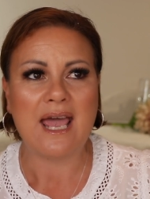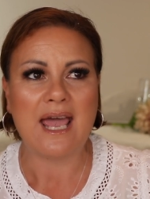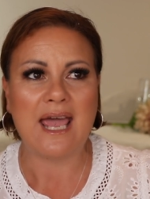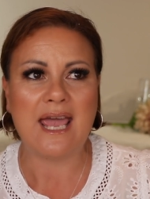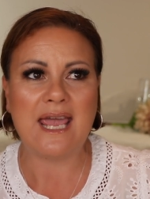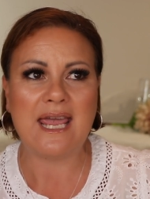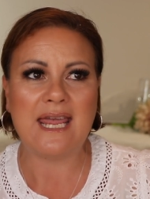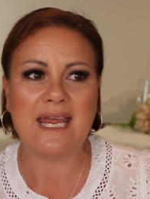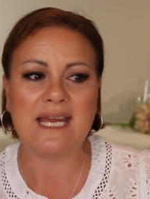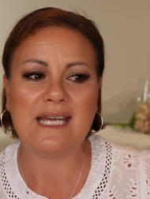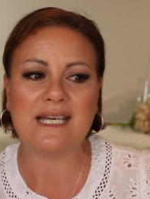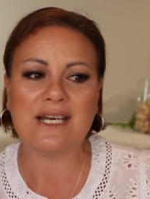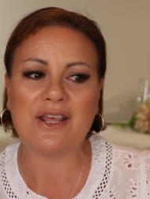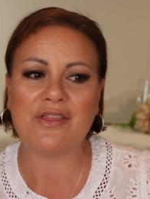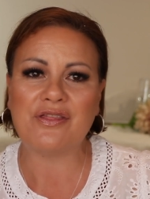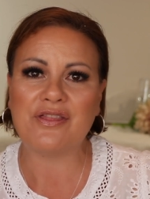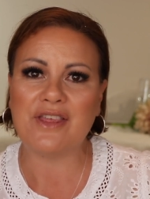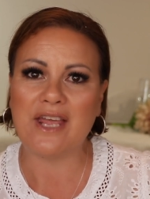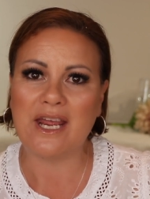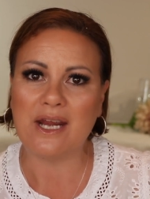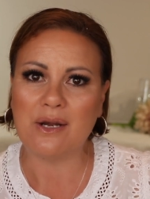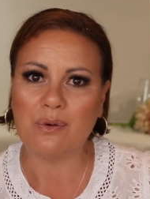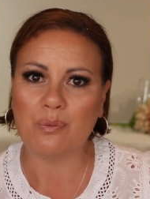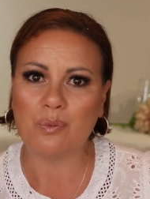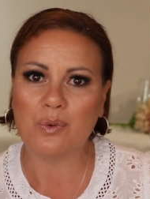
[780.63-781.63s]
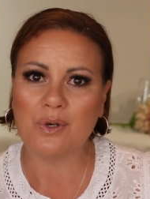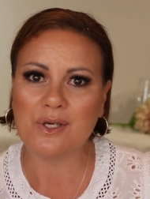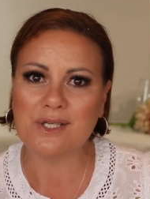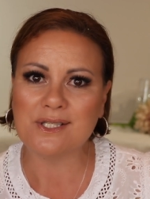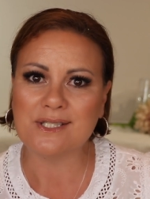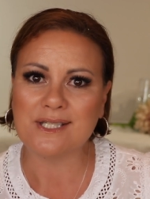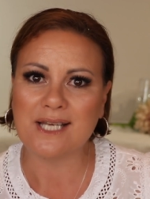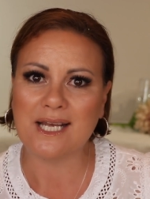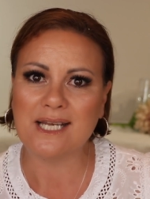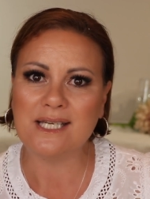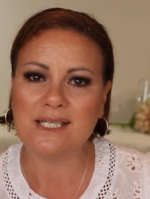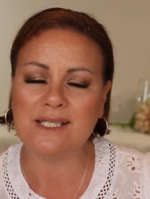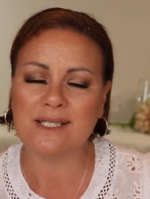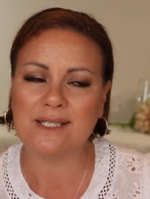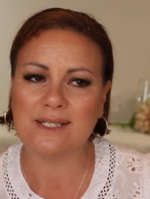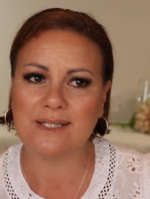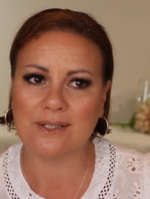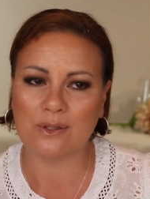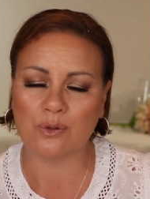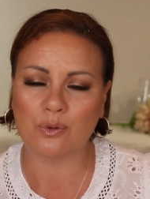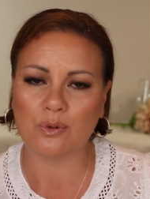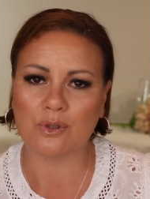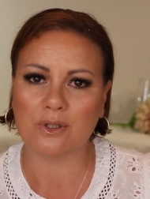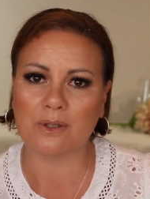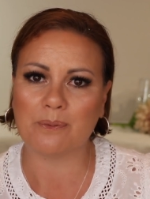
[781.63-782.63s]
And that was a
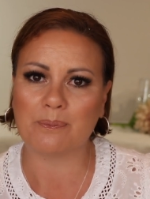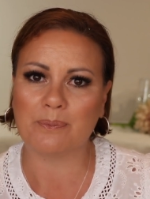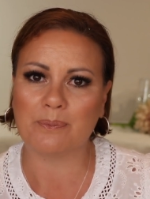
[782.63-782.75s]
silk